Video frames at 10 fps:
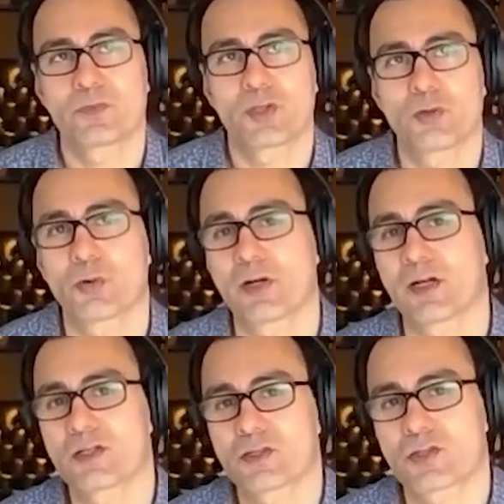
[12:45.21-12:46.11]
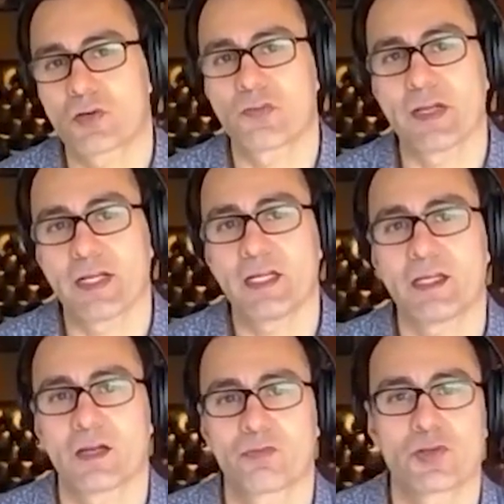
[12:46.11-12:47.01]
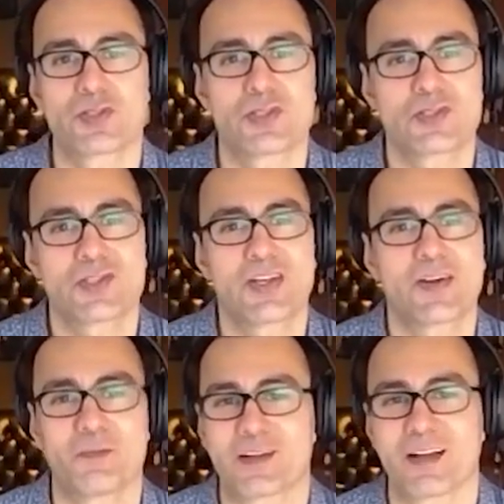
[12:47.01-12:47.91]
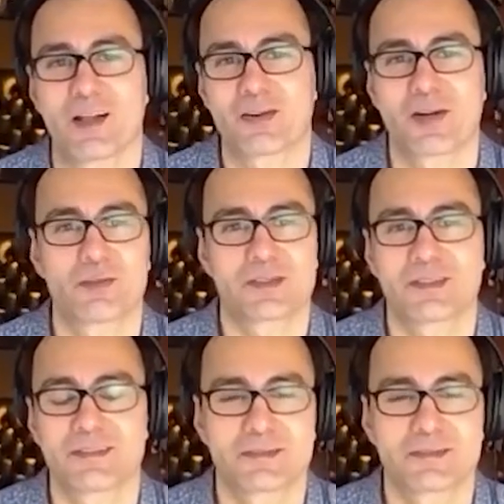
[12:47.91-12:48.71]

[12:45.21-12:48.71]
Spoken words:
you were serving in India versus here in McDowell County?